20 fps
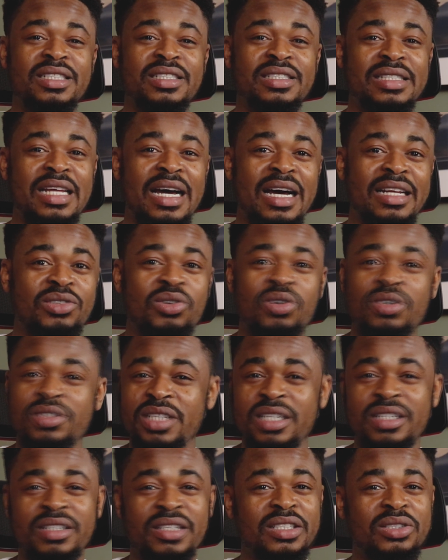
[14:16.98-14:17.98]
needs that.
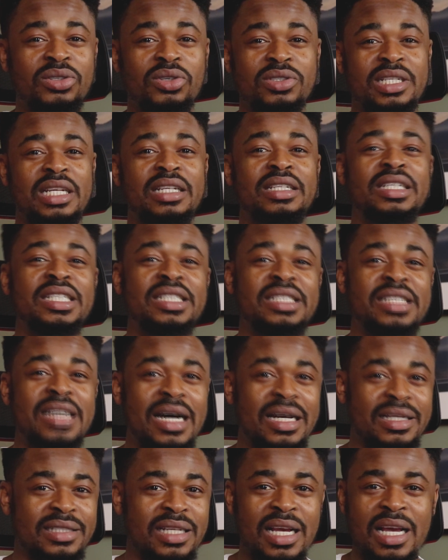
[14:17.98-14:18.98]
Content creators, they need
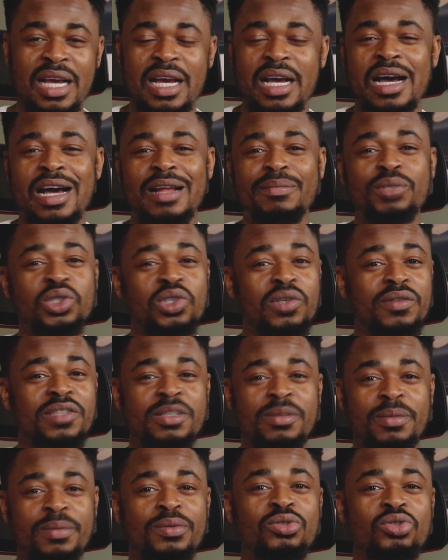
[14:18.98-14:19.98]
that. And most of
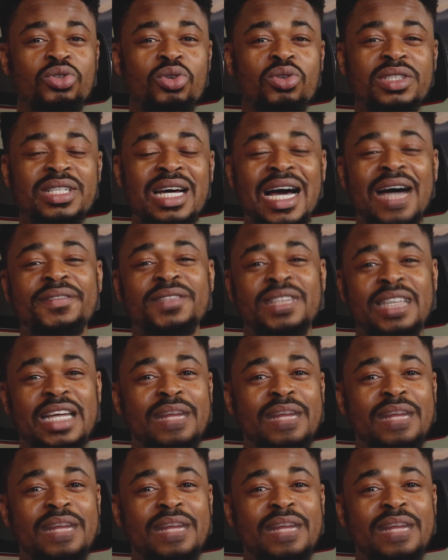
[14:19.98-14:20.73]
these people don't have